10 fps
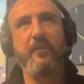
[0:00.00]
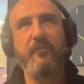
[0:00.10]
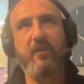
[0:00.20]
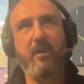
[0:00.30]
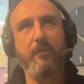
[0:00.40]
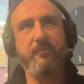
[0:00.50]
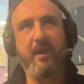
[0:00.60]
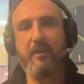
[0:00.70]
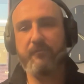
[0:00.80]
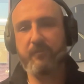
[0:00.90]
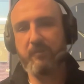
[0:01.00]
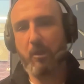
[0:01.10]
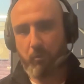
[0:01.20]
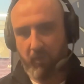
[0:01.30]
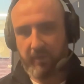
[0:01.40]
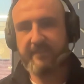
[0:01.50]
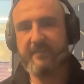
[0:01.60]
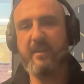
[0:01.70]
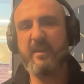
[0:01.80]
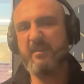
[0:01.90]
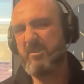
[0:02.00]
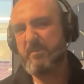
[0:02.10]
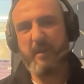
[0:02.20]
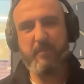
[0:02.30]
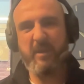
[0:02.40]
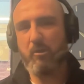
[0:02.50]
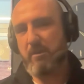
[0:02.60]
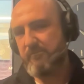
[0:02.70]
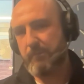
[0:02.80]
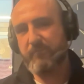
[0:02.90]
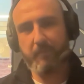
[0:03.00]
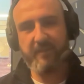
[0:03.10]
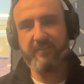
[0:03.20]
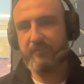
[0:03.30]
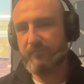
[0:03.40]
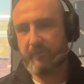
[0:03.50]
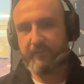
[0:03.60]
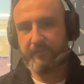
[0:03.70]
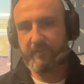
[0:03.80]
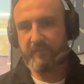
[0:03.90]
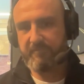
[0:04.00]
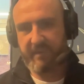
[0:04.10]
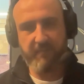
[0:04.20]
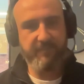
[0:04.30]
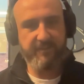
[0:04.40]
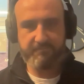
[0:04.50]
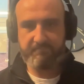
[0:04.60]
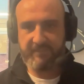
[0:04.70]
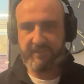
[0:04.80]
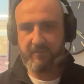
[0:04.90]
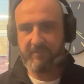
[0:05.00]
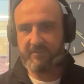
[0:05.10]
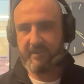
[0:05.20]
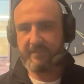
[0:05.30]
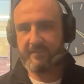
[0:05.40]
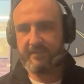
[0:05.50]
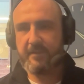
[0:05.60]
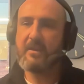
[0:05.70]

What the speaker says: So yeah, for low quality, spammy or over-optimized historic stuff, let's get it redirected.